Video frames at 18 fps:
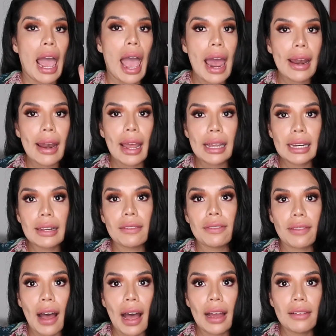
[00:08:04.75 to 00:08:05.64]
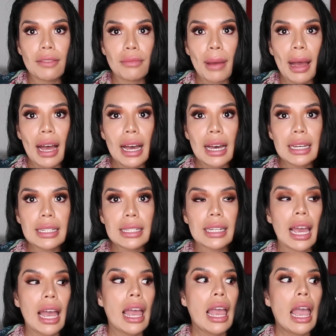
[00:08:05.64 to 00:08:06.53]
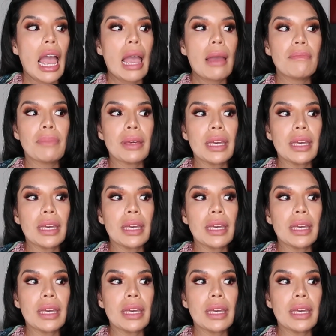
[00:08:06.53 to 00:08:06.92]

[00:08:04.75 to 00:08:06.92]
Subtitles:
N95 mask, and